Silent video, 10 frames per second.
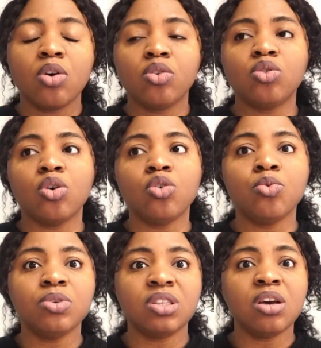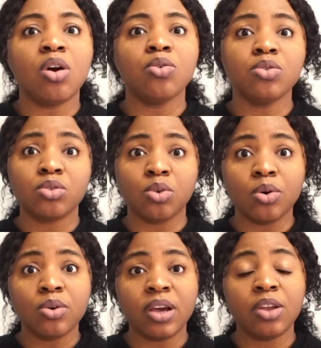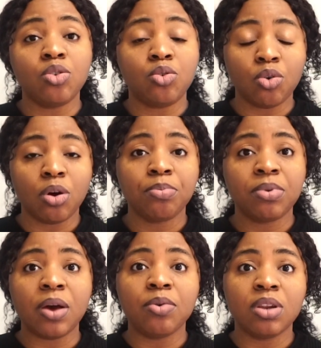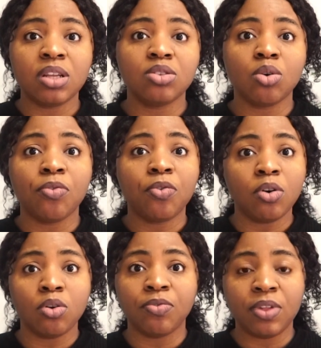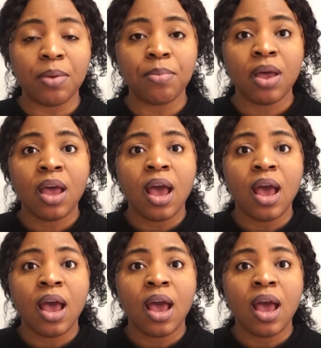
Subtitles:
So you will see also a drop down list of all of them,